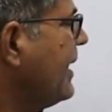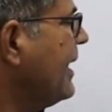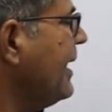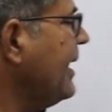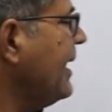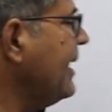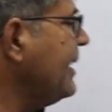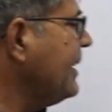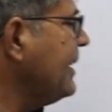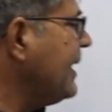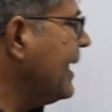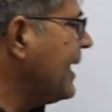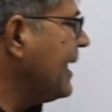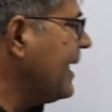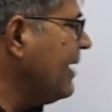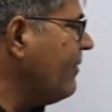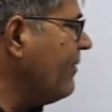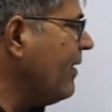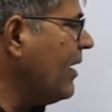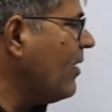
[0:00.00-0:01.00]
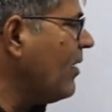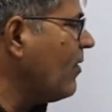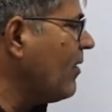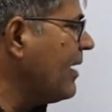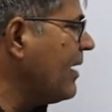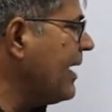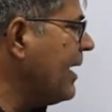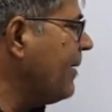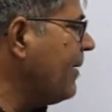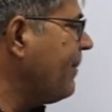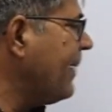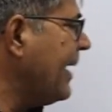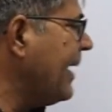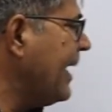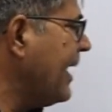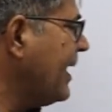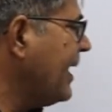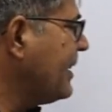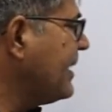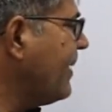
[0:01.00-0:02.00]
in the given ordered
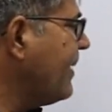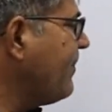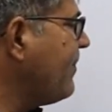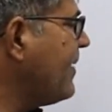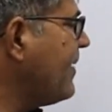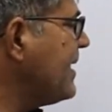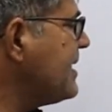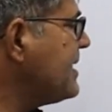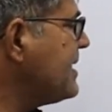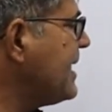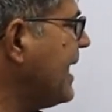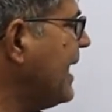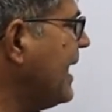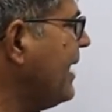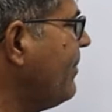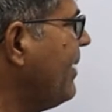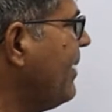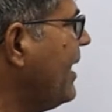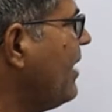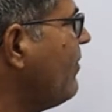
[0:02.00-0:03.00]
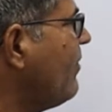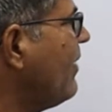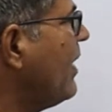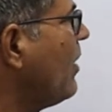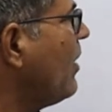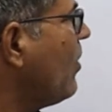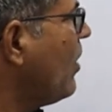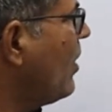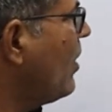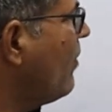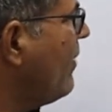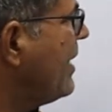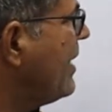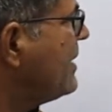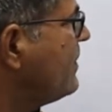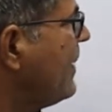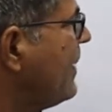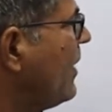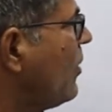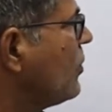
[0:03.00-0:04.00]
pair, the first element will
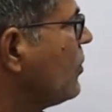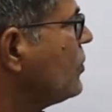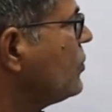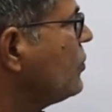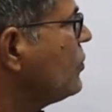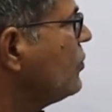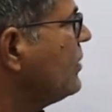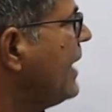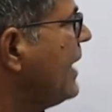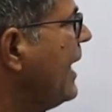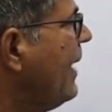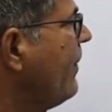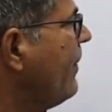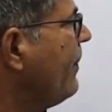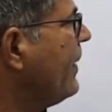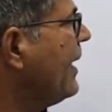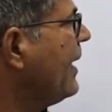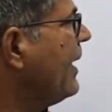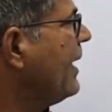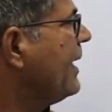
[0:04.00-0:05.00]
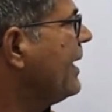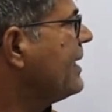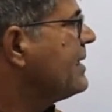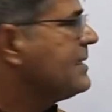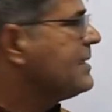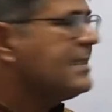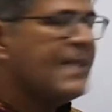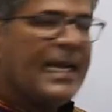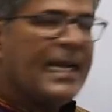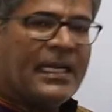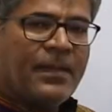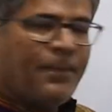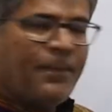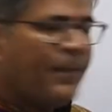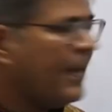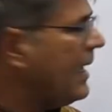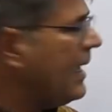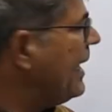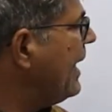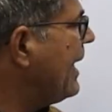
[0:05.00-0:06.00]
always belongs to the
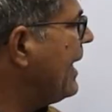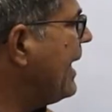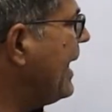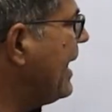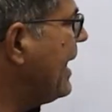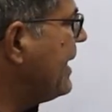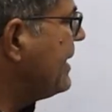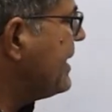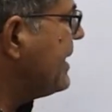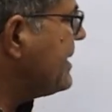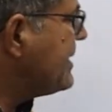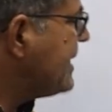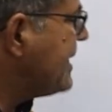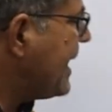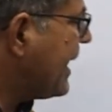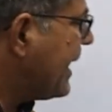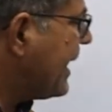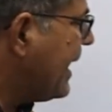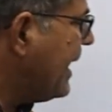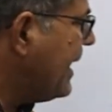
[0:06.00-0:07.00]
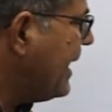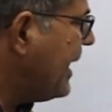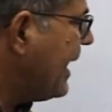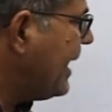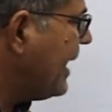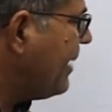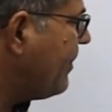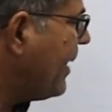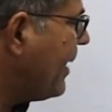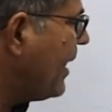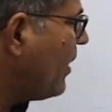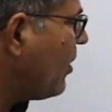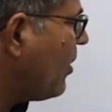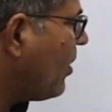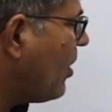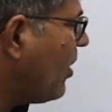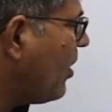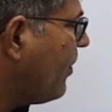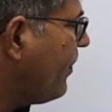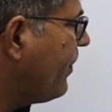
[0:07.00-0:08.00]
set P and the second element
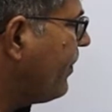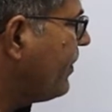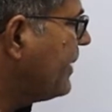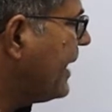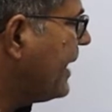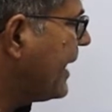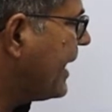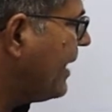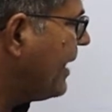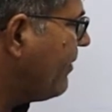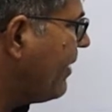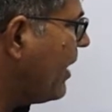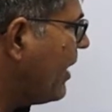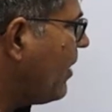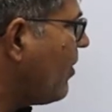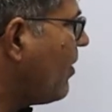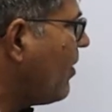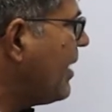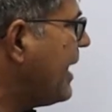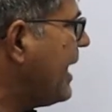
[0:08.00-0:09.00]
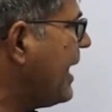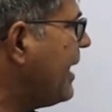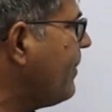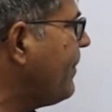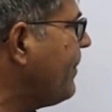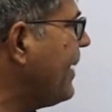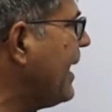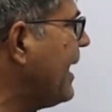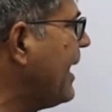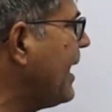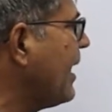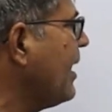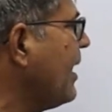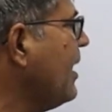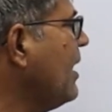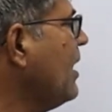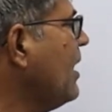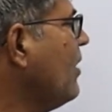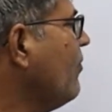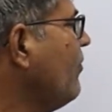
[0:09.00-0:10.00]
of the given ordered pair
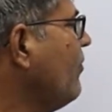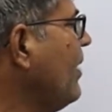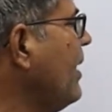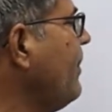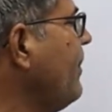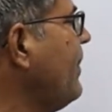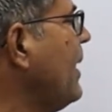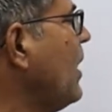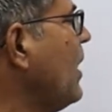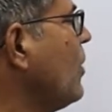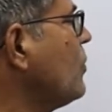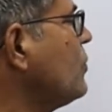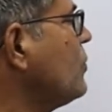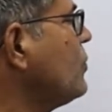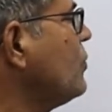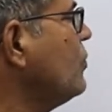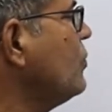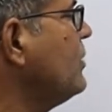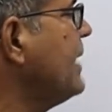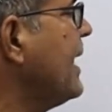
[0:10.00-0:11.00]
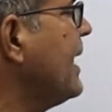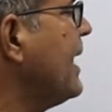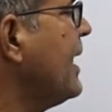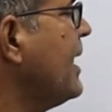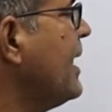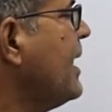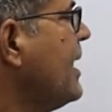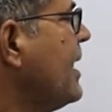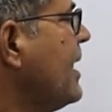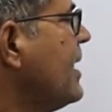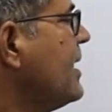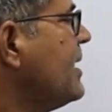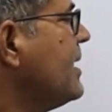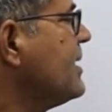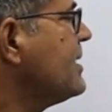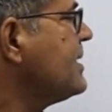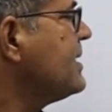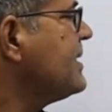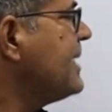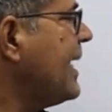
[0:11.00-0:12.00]
will belongs to the
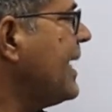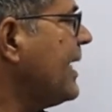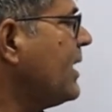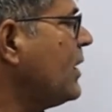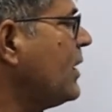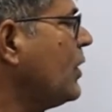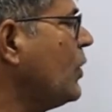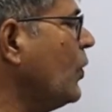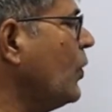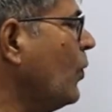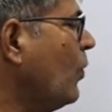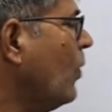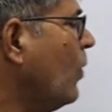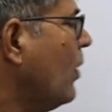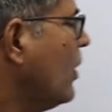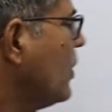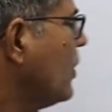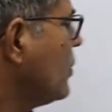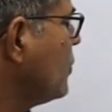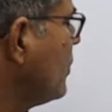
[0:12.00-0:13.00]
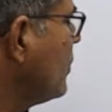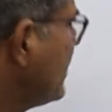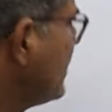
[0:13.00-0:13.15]
set Q. So